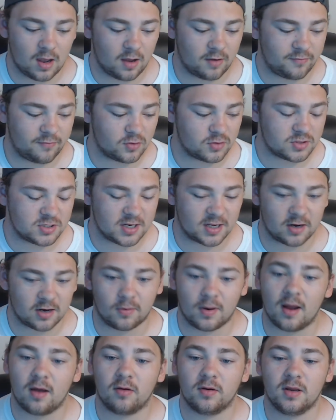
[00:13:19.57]
for sticking
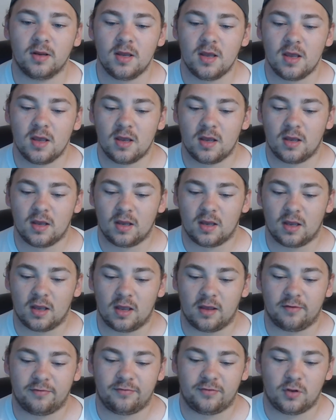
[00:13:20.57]
around.
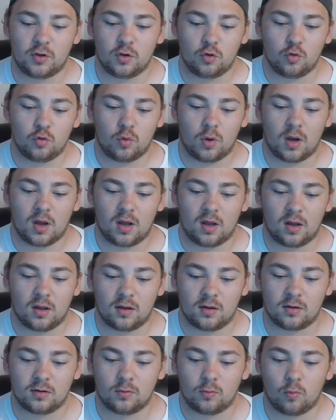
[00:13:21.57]
If you
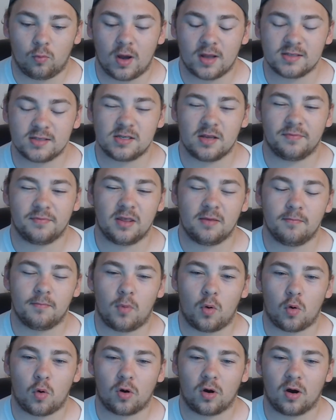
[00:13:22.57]
want something
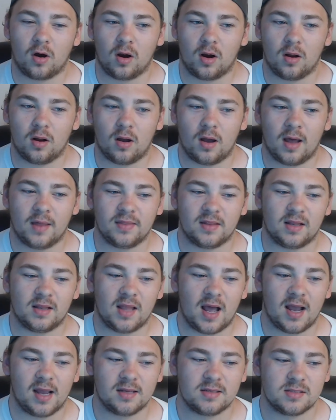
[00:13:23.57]
more on the
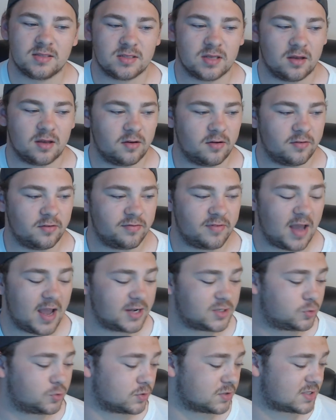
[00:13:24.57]
lines of
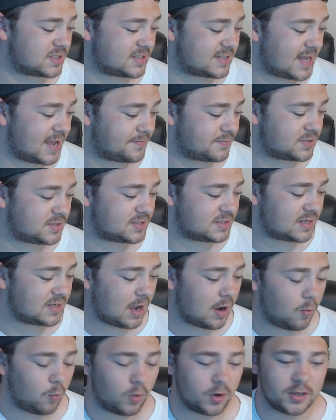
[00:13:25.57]
actual steps
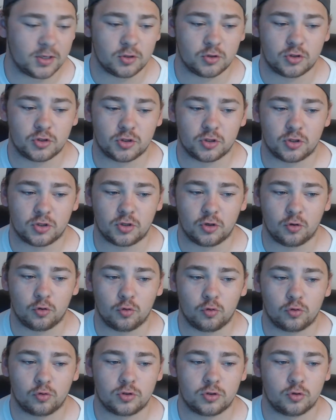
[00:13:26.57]
on what you should
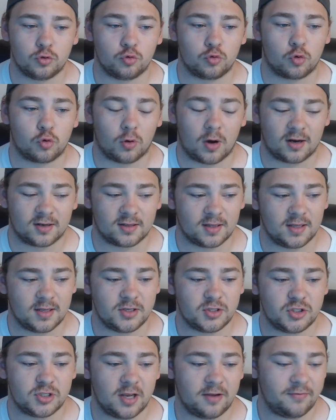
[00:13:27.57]
do to correctly
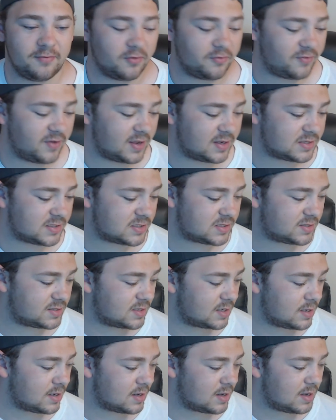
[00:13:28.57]
shave your face,
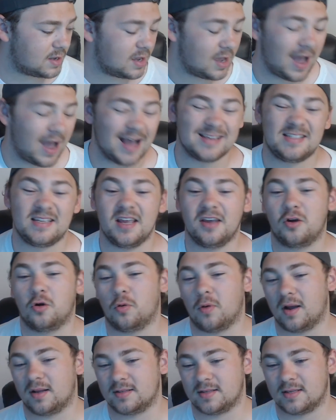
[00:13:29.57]
I say
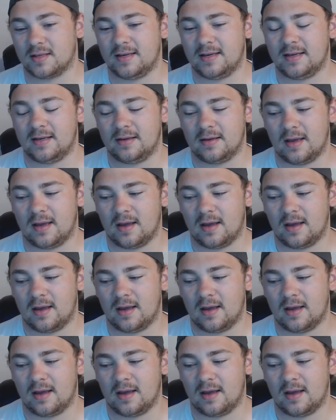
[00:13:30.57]
correctly,